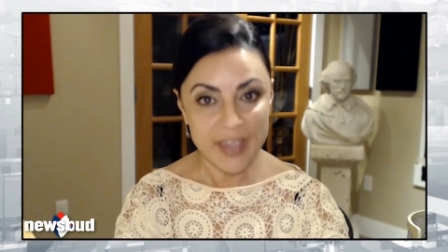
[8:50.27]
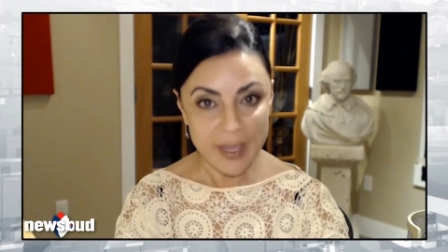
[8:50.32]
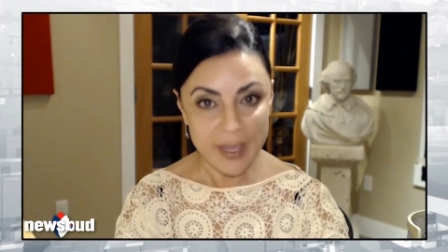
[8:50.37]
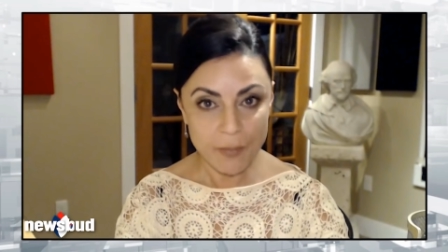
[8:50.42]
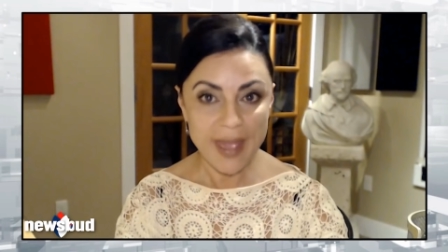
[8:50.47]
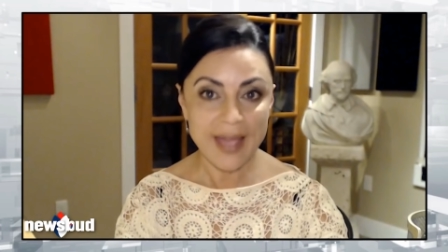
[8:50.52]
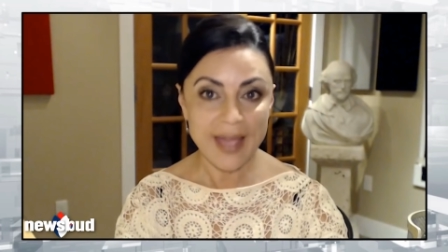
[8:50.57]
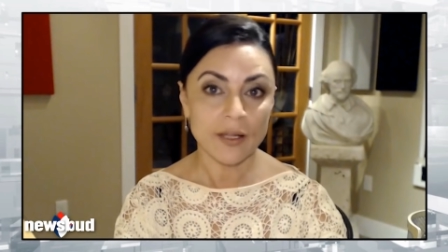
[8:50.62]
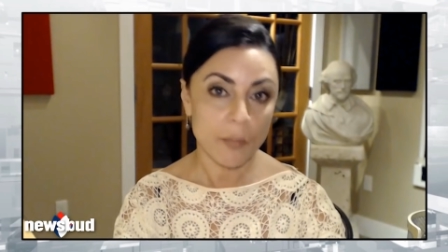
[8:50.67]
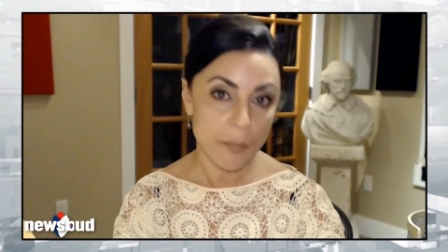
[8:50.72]

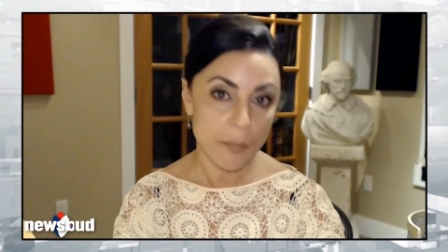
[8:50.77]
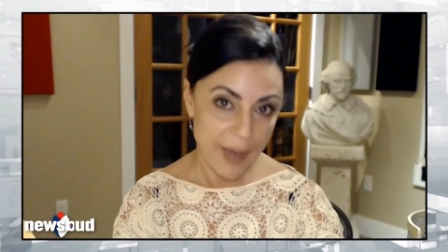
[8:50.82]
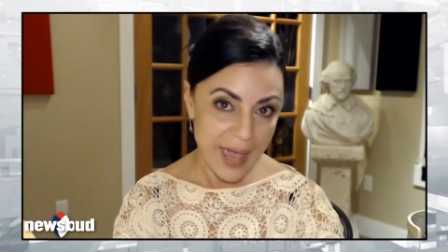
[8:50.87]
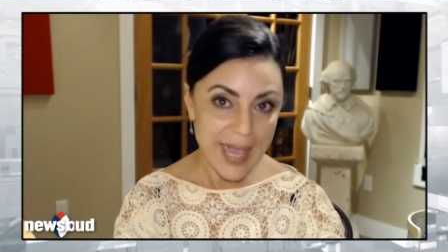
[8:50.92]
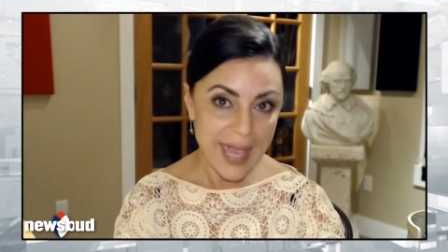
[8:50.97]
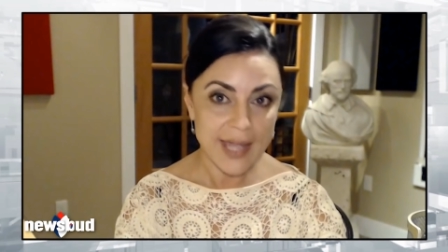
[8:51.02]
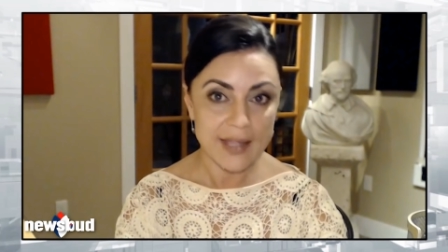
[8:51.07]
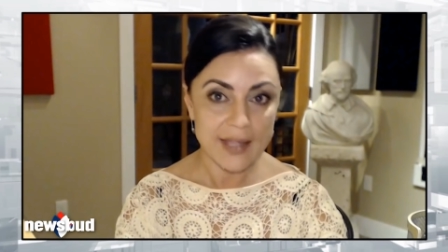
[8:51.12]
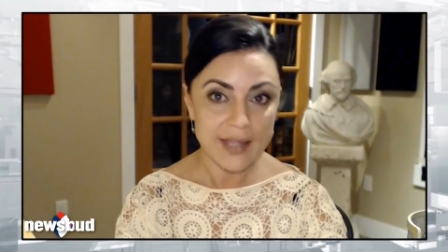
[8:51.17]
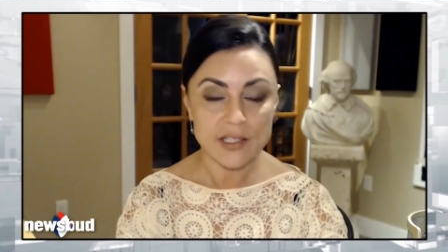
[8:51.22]
female
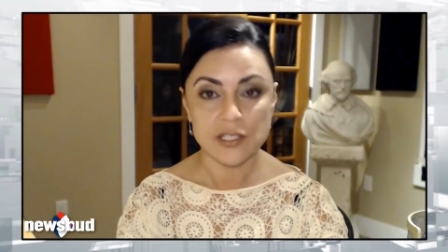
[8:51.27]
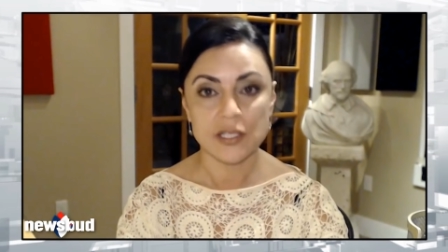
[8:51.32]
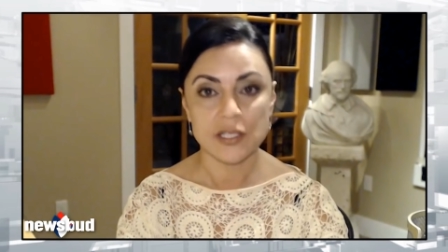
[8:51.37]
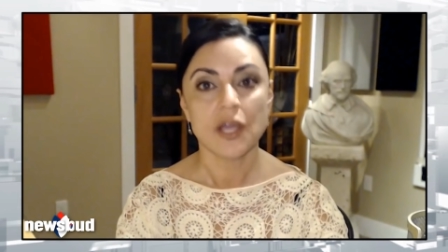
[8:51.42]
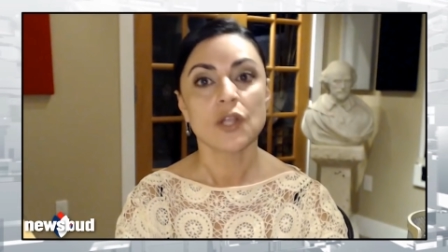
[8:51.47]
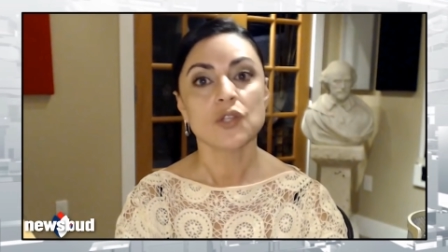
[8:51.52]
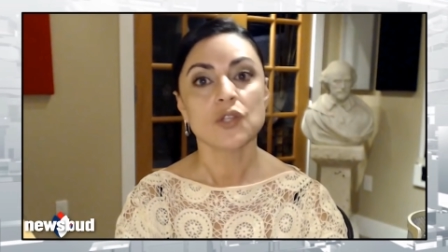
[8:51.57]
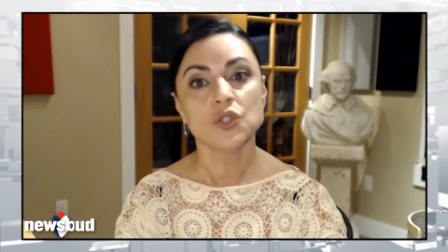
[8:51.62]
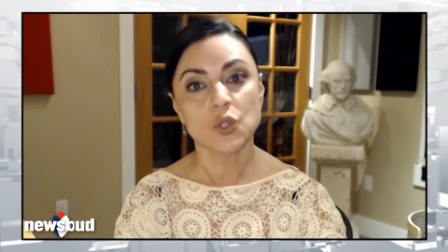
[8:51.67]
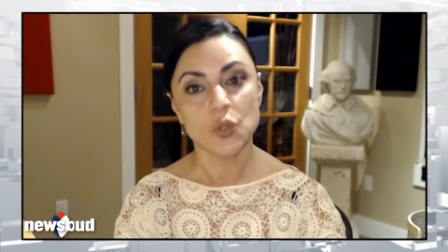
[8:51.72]

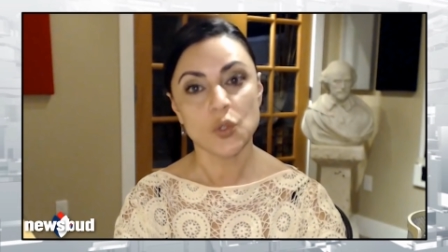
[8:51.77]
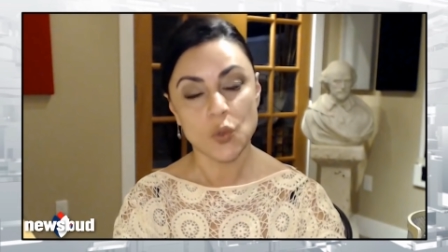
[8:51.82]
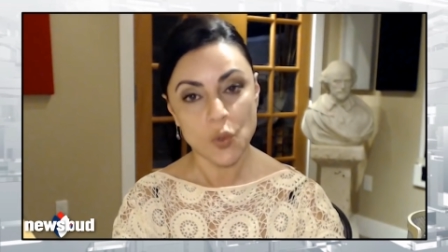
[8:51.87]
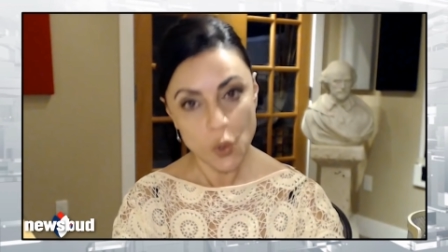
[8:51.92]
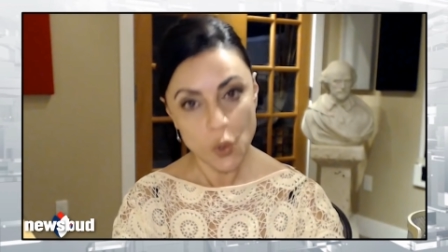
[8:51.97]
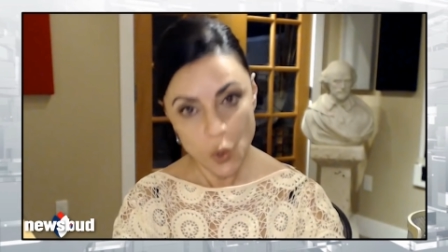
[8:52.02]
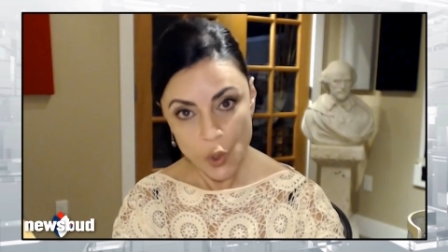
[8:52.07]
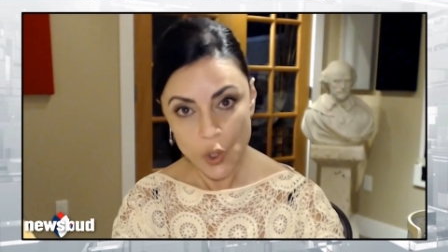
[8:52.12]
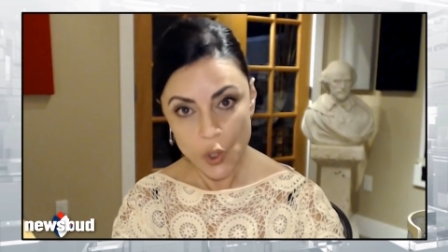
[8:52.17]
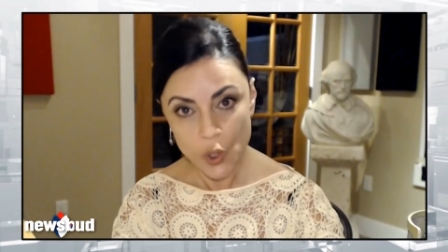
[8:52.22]
baits
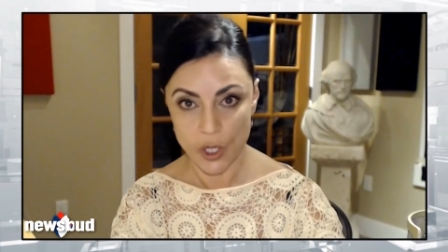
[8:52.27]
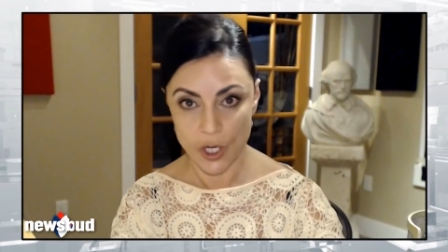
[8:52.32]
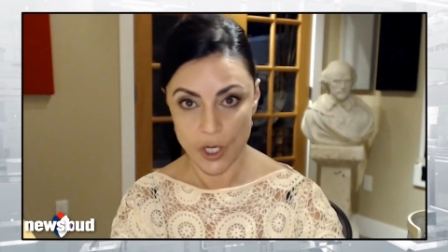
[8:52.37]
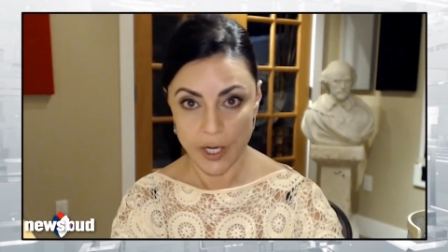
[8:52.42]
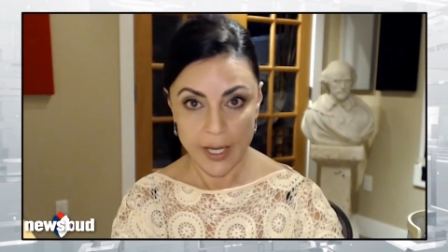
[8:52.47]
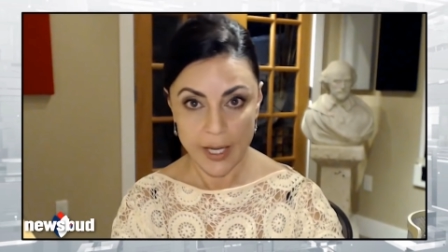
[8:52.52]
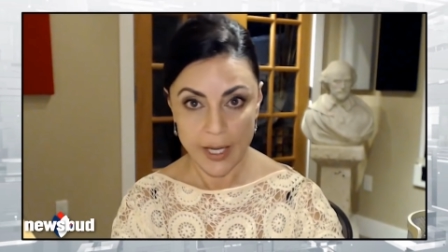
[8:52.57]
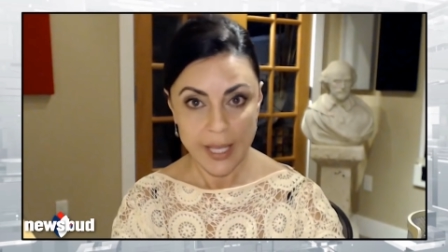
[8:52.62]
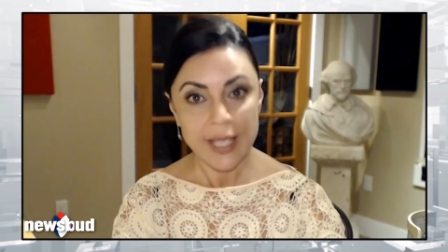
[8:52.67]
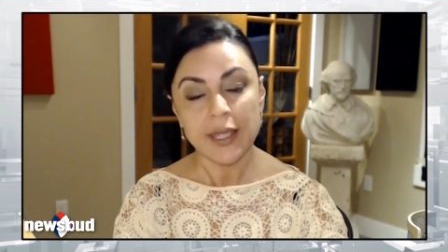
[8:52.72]
to hook
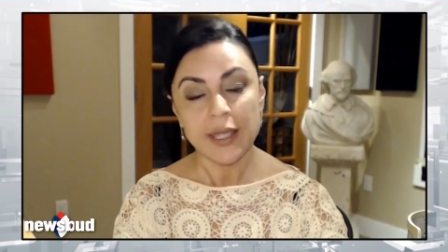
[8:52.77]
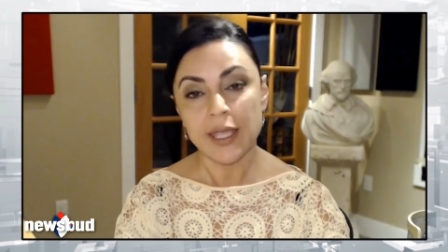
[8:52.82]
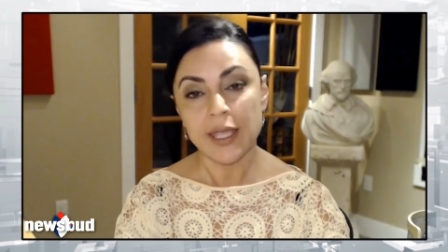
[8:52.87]
her,